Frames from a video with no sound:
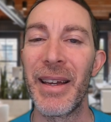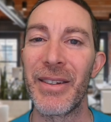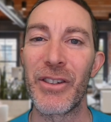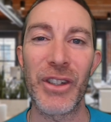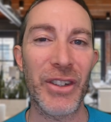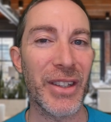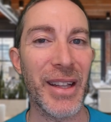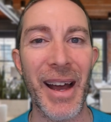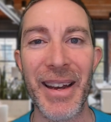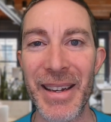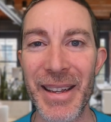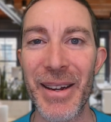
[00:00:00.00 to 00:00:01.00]
Just
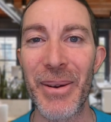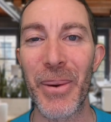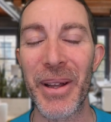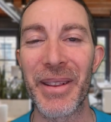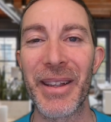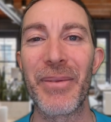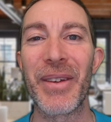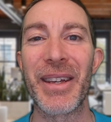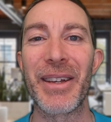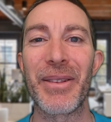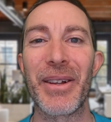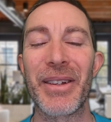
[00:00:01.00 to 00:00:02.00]
not needed when living
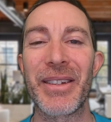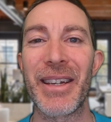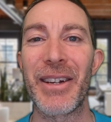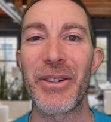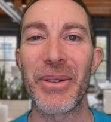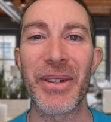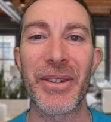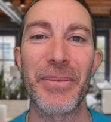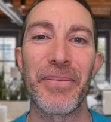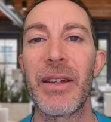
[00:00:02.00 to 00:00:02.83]
in Los Angeles.